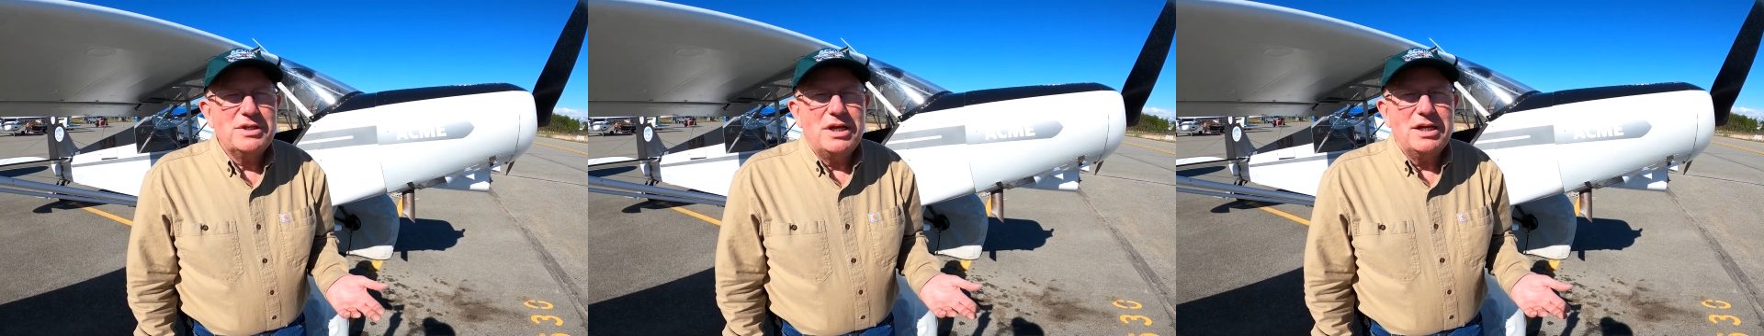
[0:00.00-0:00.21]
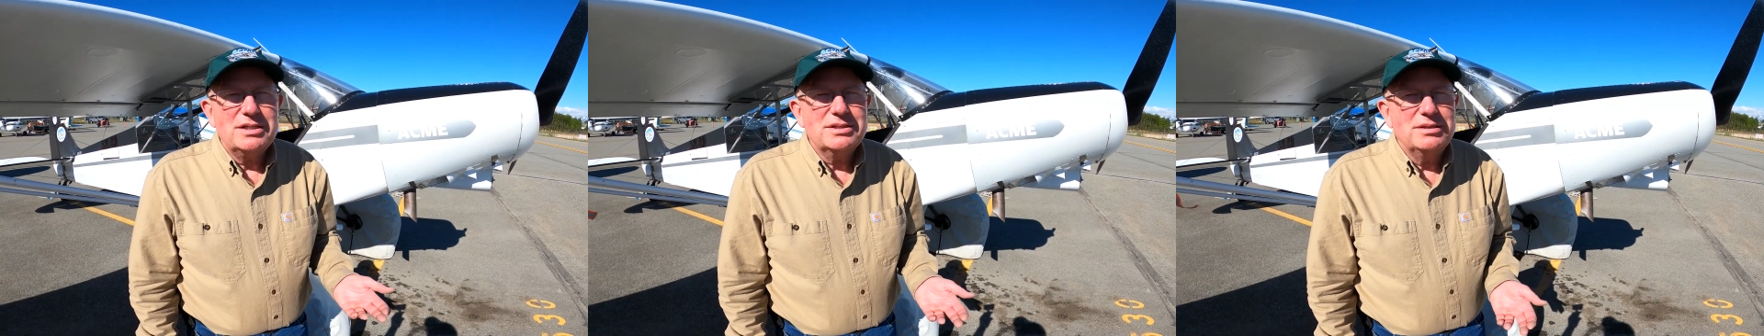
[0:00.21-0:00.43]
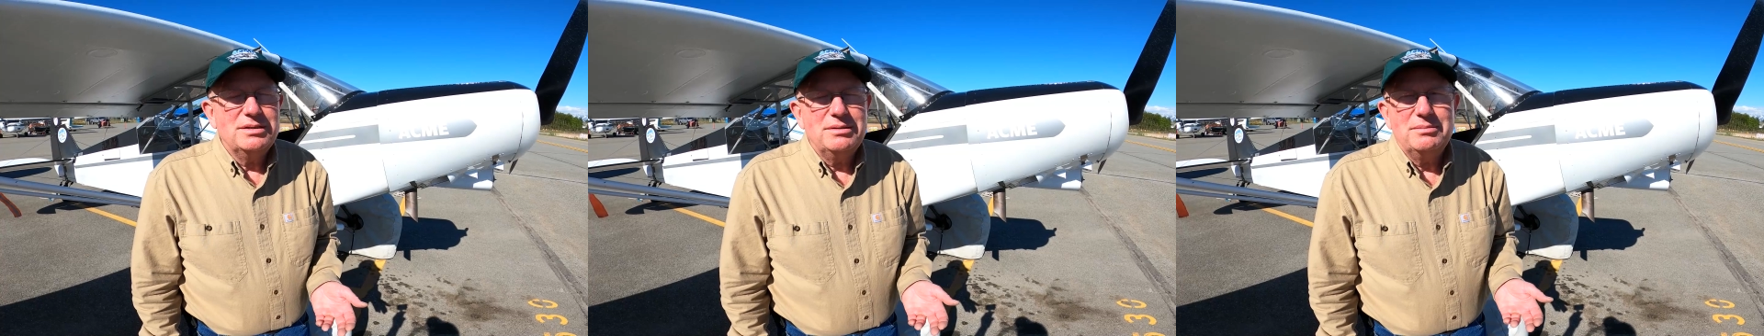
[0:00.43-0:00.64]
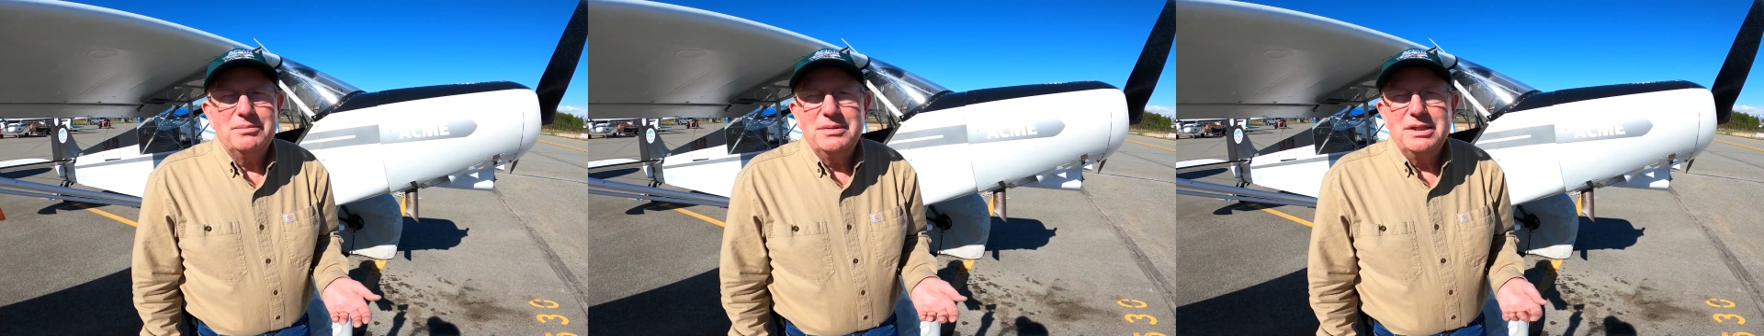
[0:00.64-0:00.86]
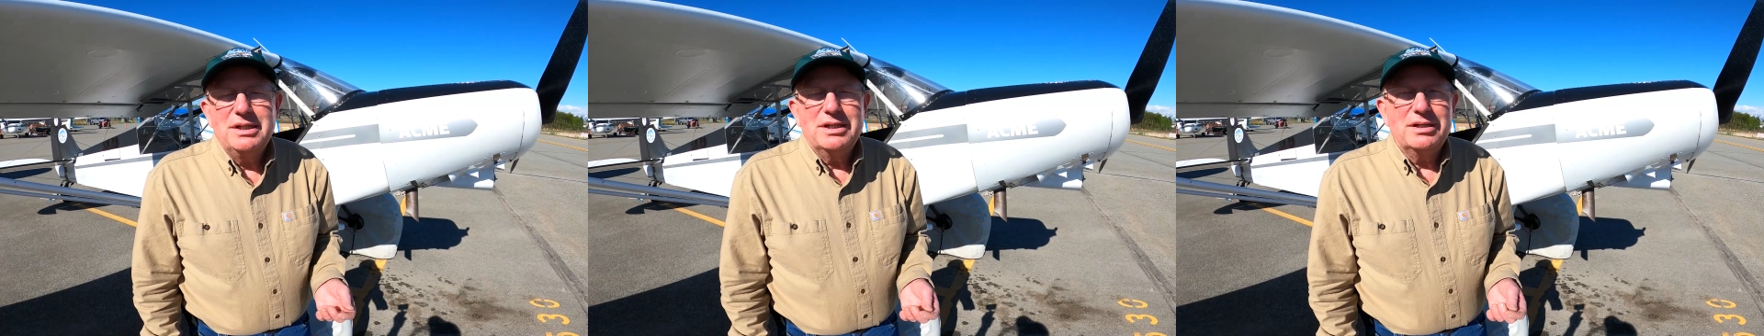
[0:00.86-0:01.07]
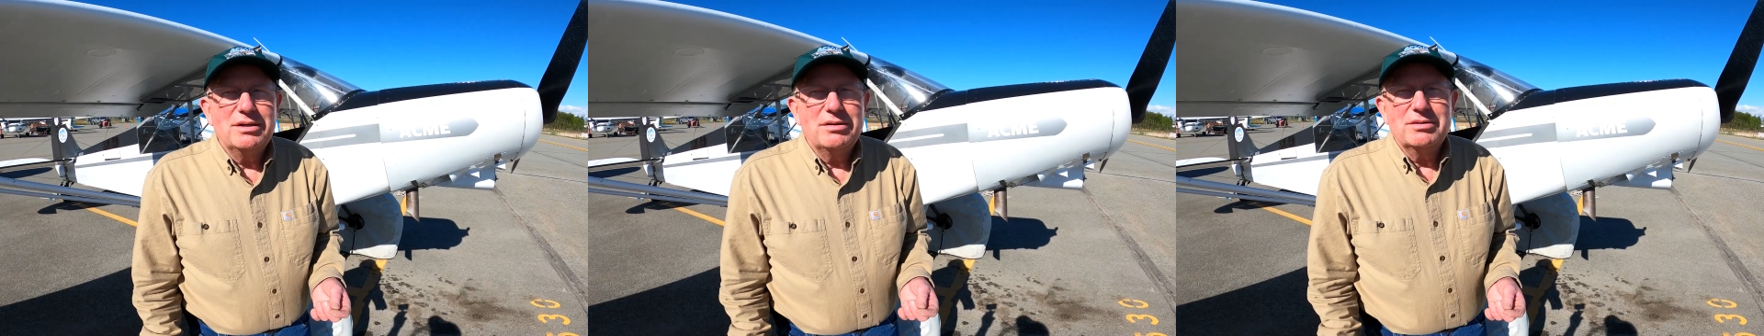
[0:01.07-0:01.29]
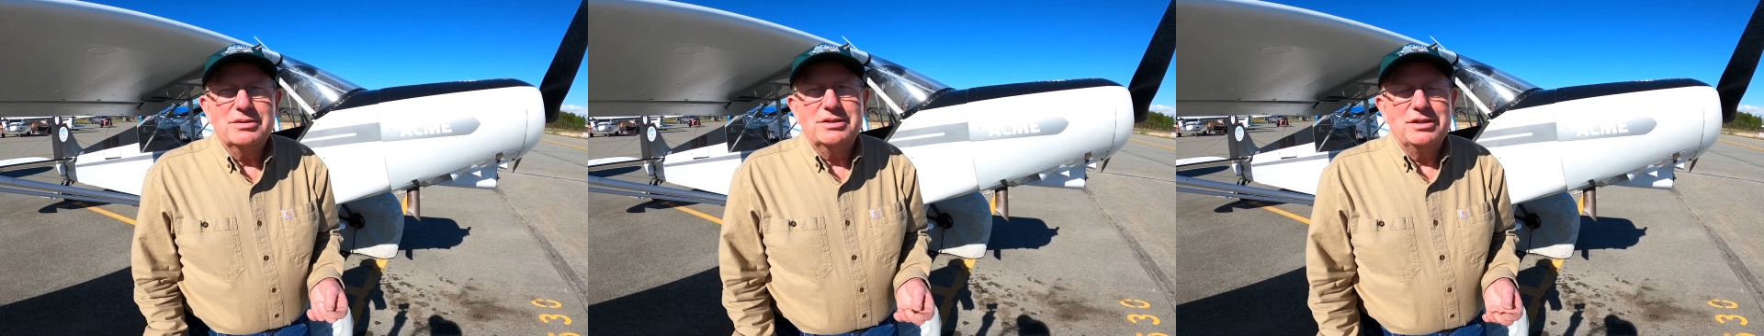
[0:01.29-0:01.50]
awesome,
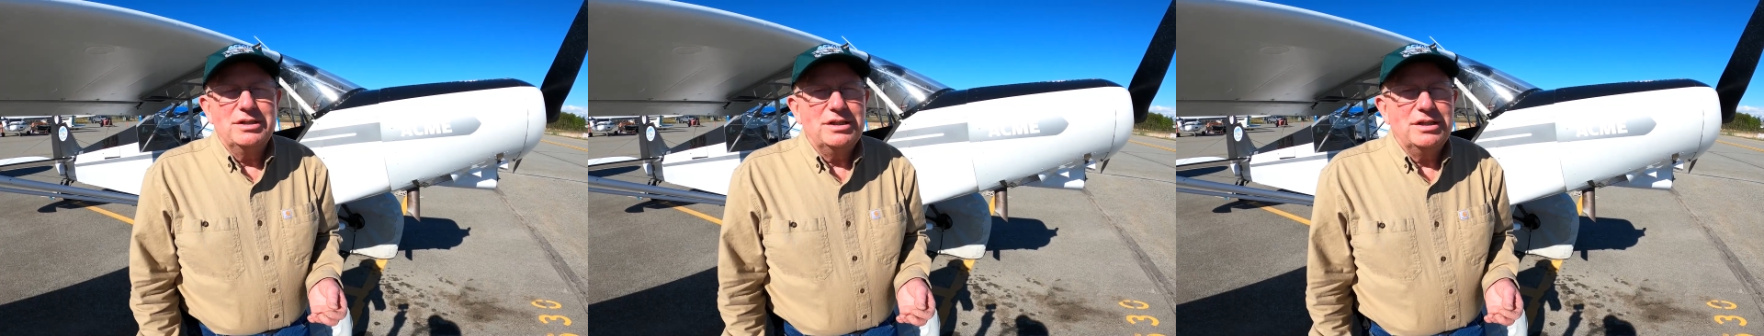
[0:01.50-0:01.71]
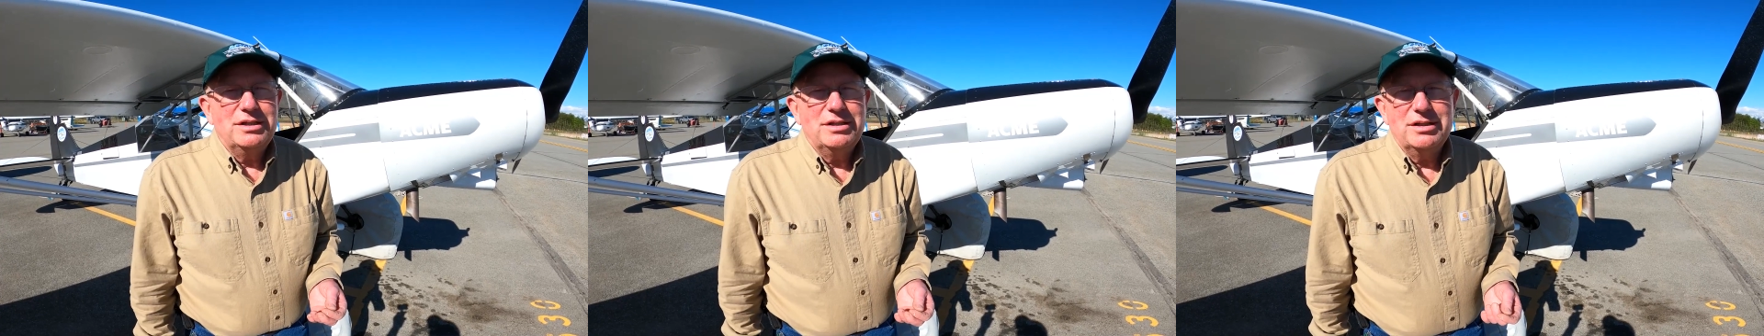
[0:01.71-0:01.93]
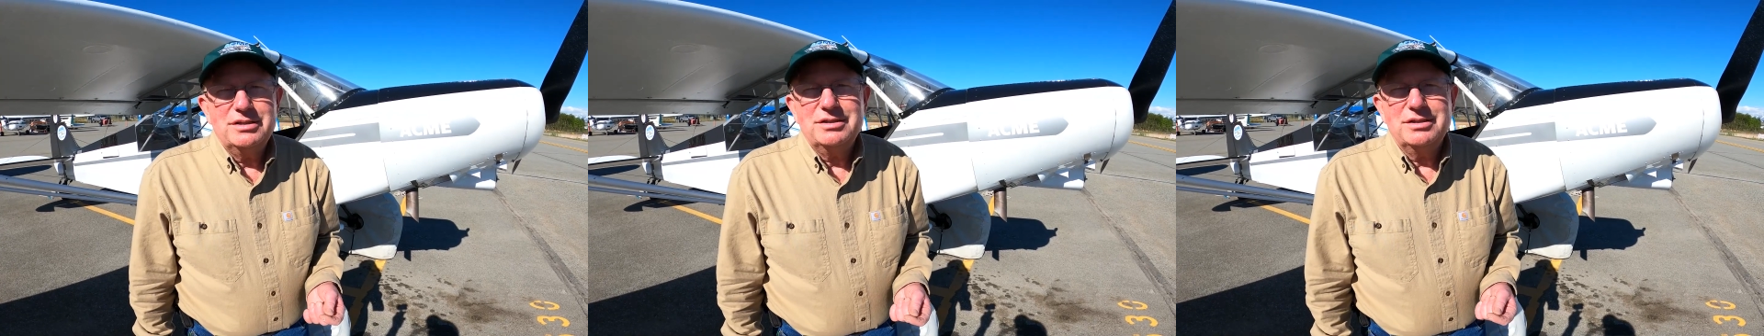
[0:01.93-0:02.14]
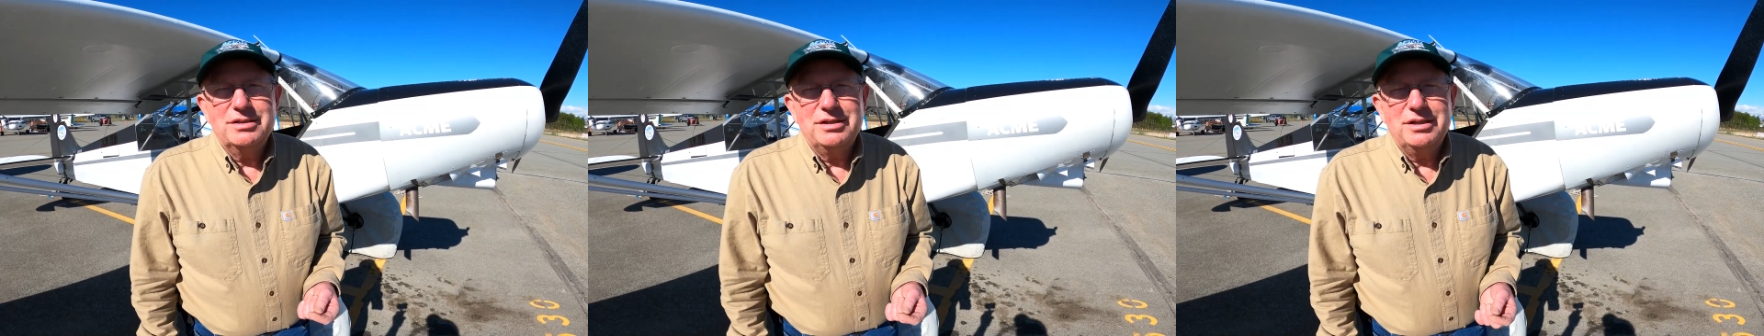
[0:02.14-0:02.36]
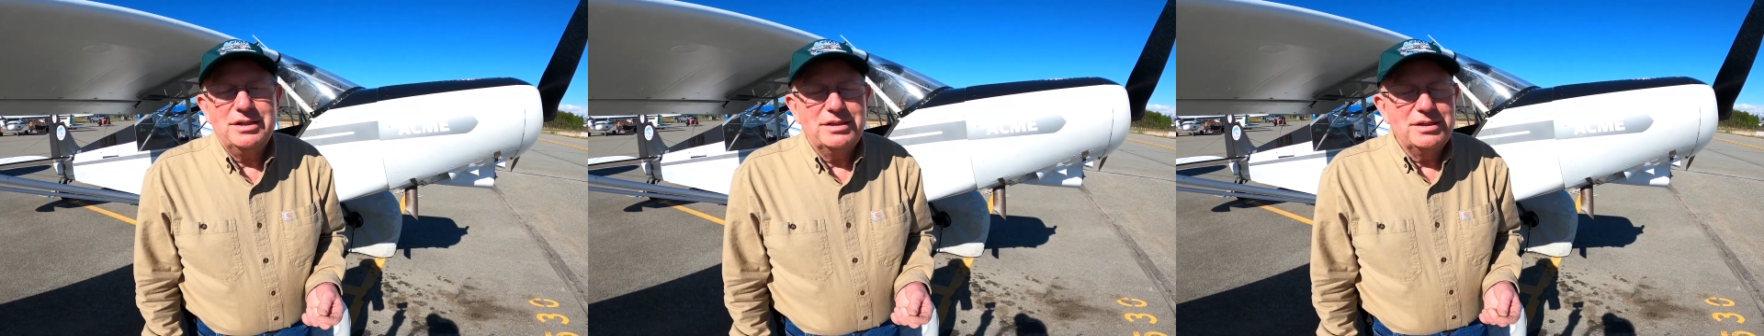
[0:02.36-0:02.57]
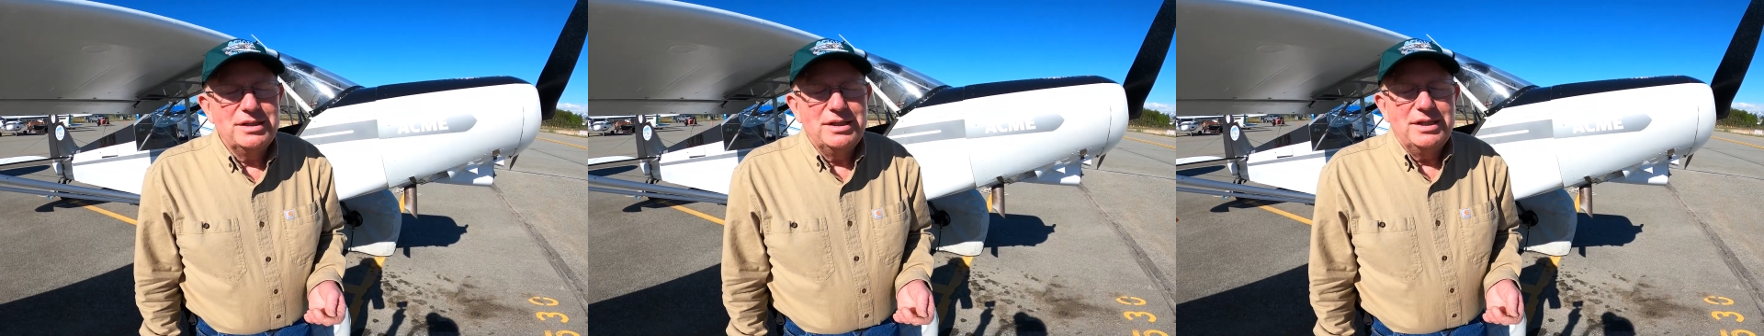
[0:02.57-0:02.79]
goes good, looks good.